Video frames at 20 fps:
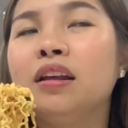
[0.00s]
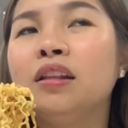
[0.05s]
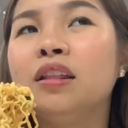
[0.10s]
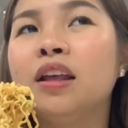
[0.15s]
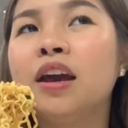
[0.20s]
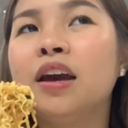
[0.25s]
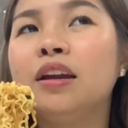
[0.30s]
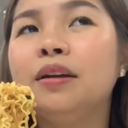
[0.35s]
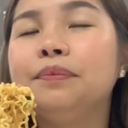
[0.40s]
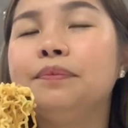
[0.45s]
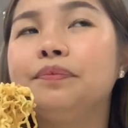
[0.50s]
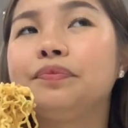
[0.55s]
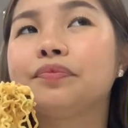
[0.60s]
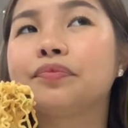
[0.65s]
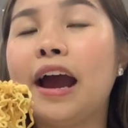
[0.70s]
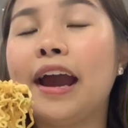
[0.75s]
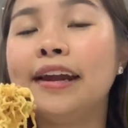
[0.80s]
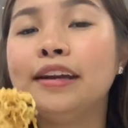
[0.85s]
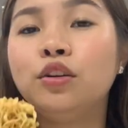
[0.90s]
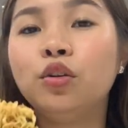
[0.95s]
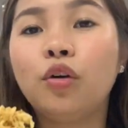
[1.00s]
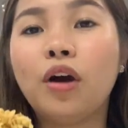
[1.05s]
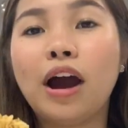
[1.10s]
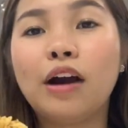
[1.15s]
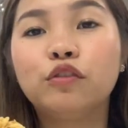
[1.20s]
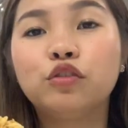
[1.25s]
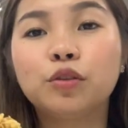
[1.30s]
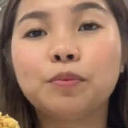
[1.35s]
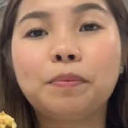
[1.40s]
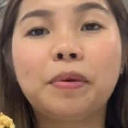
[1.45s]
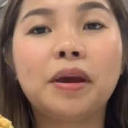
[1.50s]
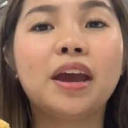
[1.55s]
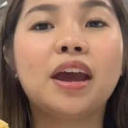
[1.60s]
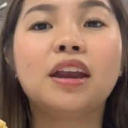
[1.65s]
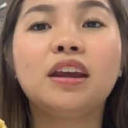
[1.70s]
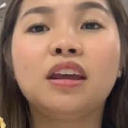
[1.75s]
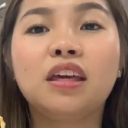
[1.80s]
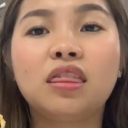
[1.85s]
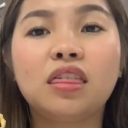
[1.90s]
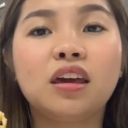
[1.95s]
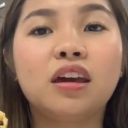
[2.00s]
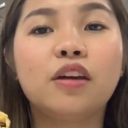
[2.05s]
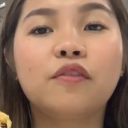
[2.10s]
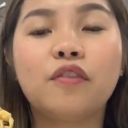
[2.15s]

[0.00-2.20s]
And then, I don't have to pay anything